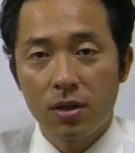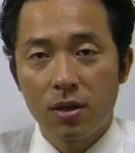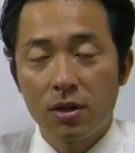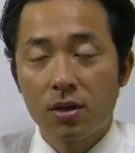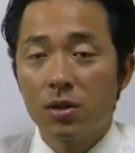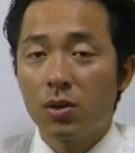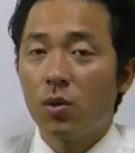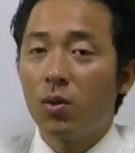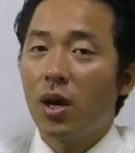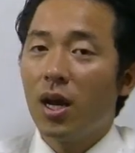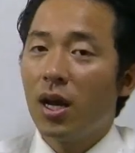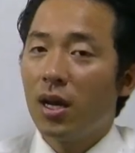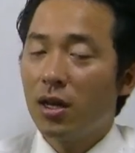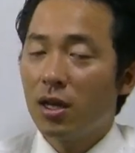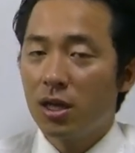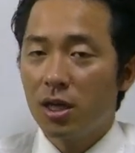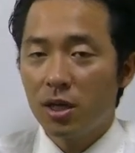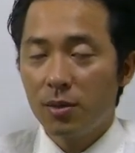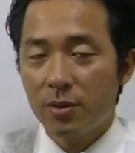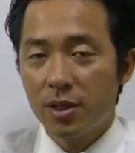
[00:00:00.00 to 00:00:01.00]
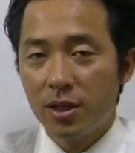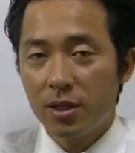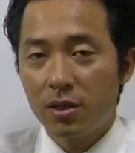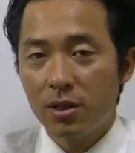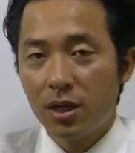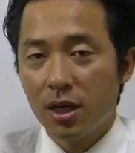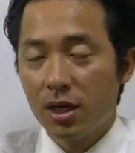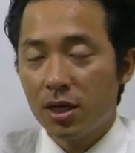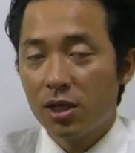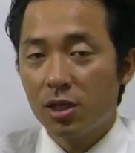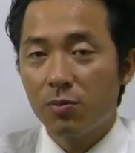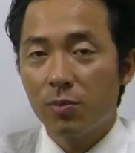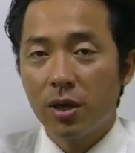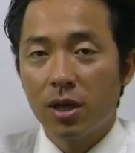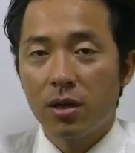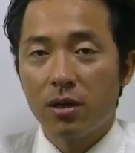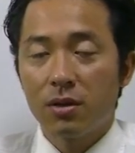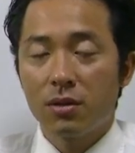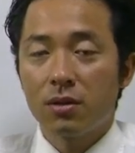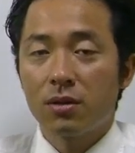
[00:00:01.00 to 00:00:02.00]
So unlimited
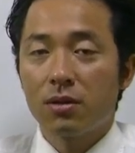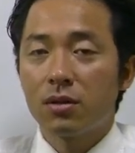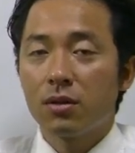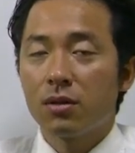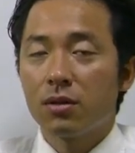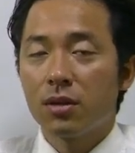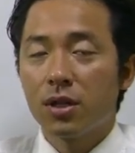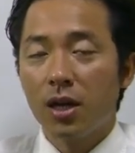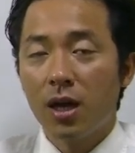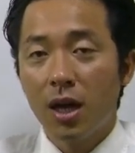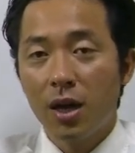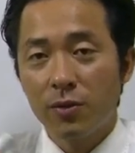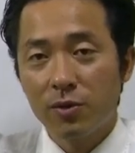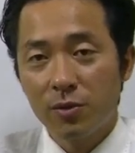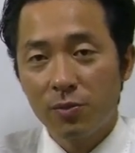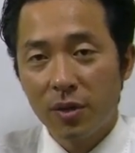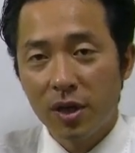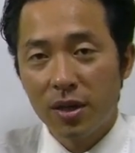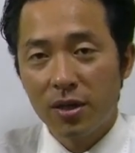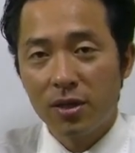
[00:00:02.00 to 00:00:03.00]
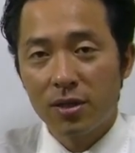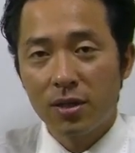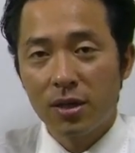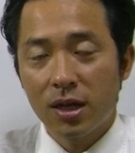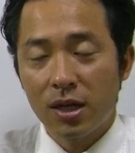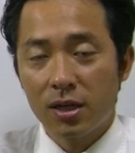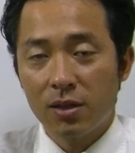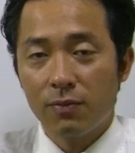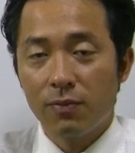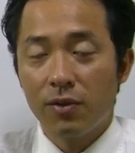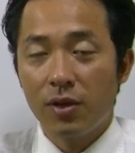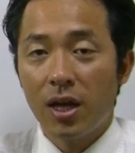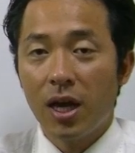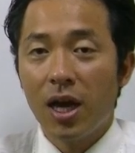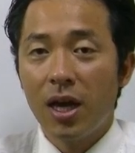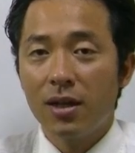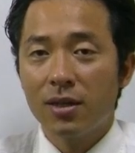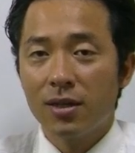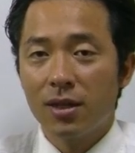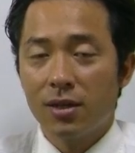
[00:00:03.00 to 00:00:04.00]
taxpayers, they have to pay the tax for the
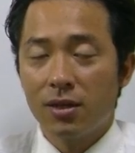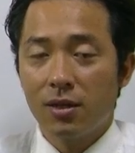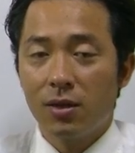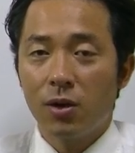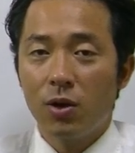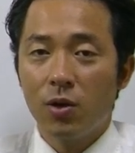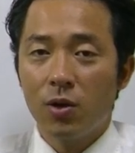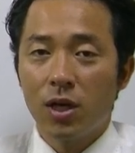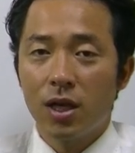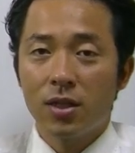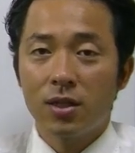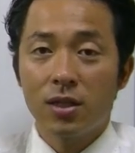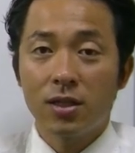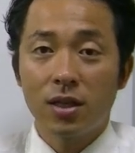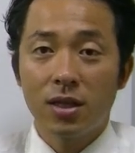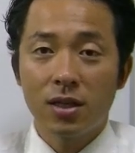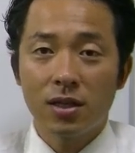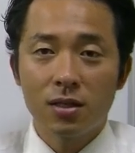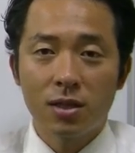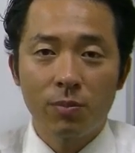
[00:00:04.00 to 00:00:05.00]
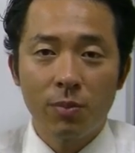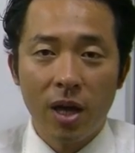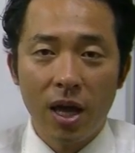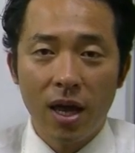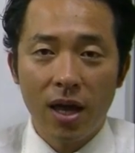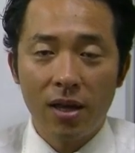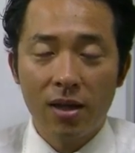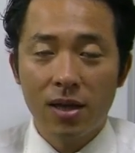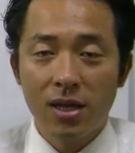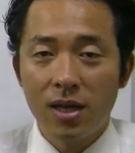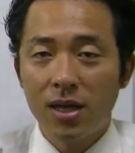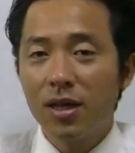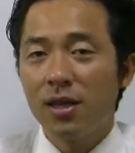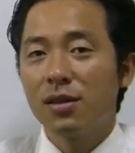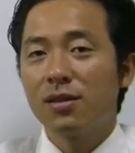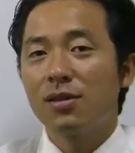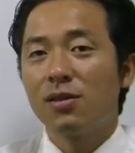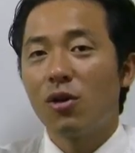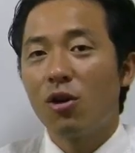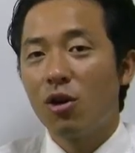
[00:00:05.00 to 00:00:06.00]
asset located in Japan
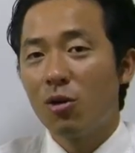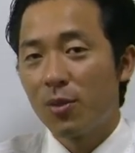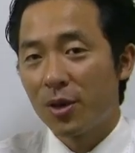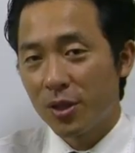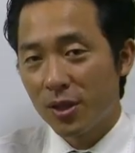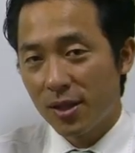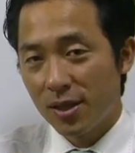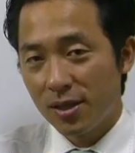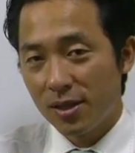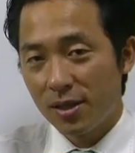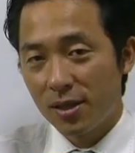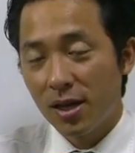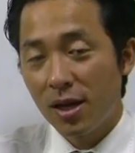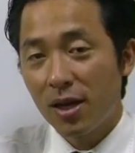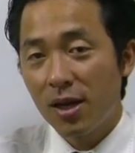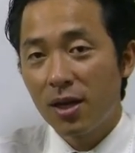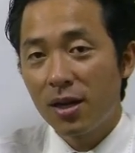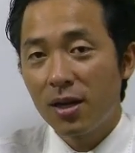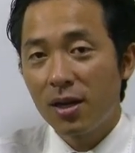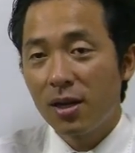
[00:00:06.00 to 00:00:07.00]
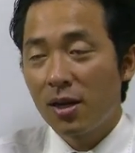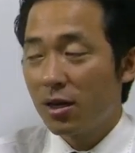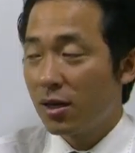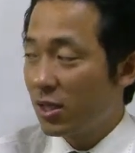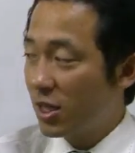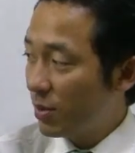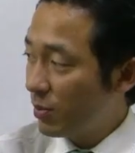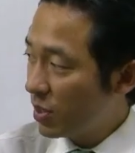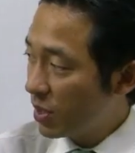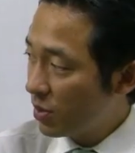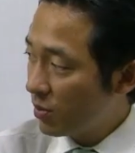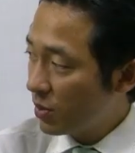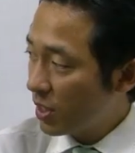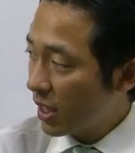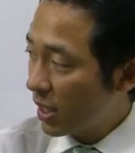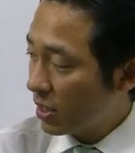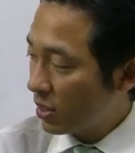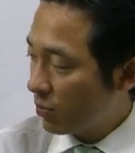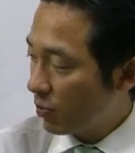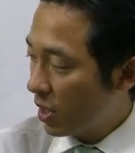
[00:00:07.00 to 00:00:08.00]
and overseas. Limited
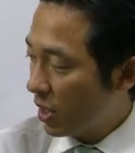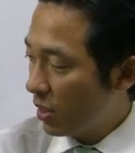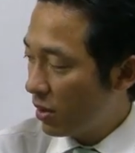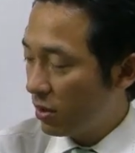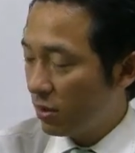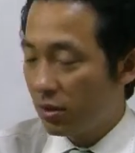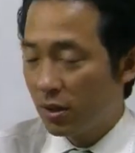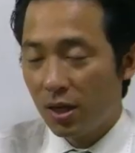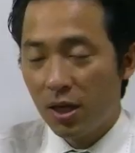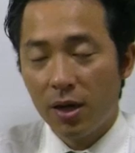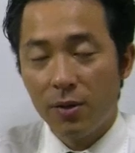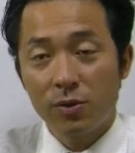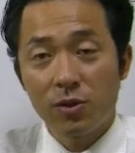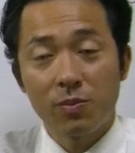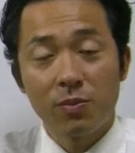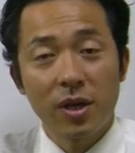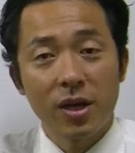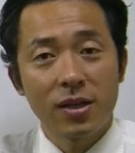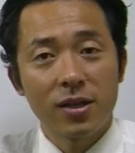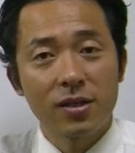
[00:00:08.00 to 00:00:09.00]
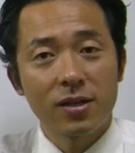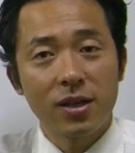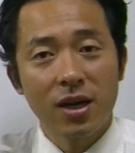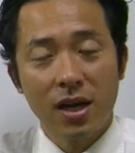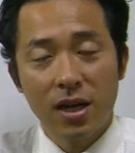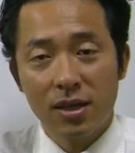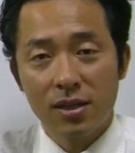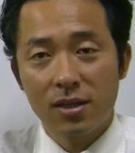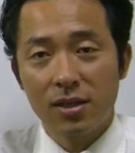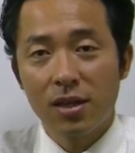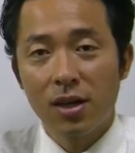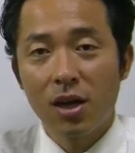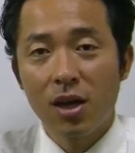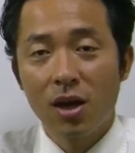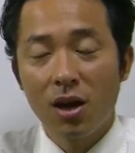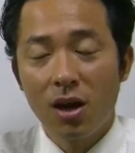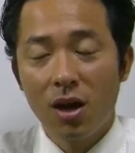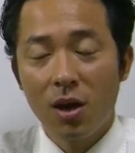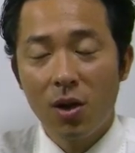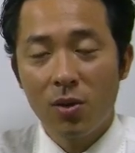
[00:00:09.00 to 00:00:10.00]
taxpayers, they have to pay the tax
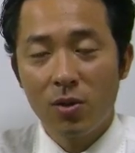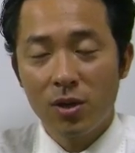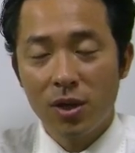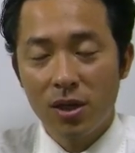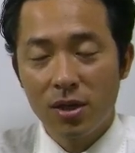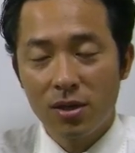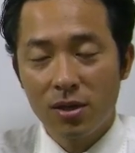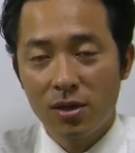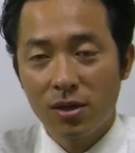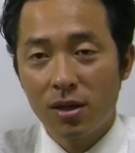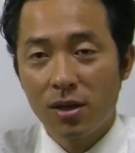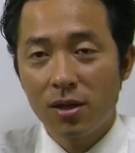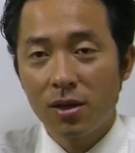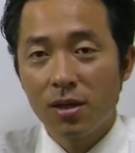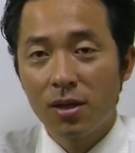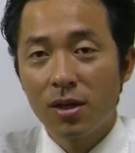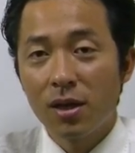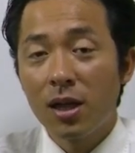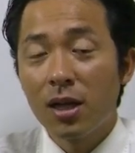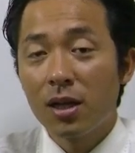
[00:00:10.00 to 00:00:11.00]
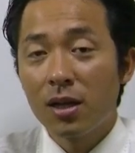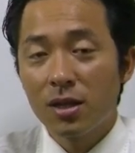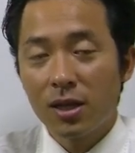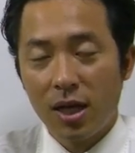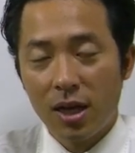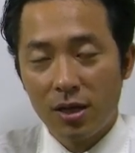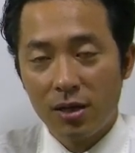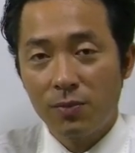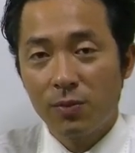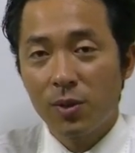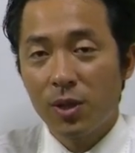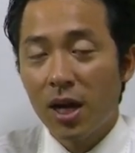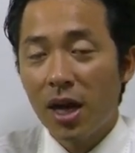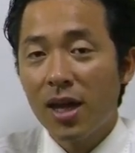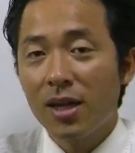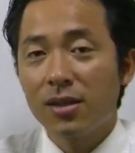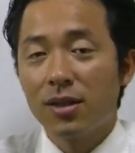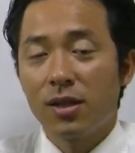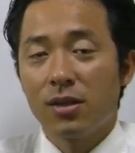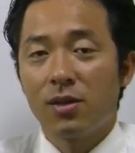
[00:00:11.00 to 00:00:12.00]
for the
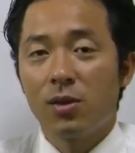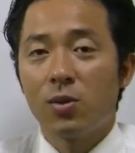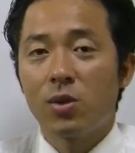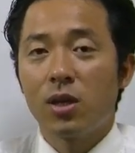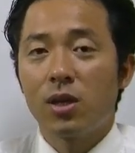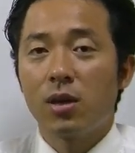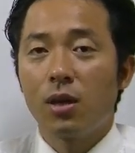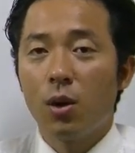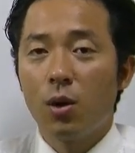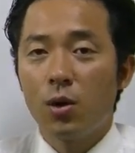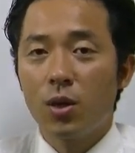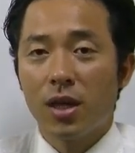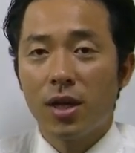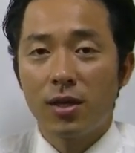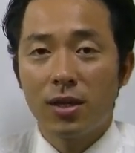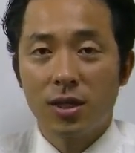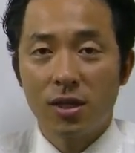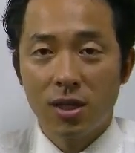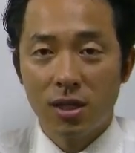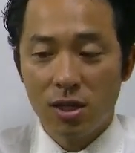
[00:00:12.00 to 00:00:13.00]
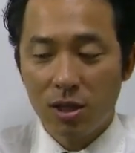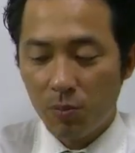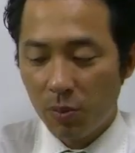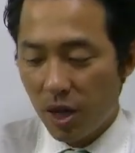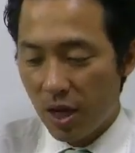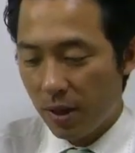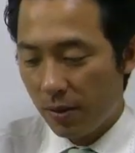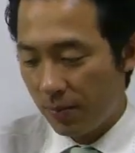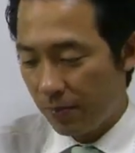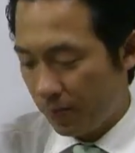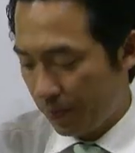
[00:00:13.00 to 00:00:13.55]
asset only located in Japan.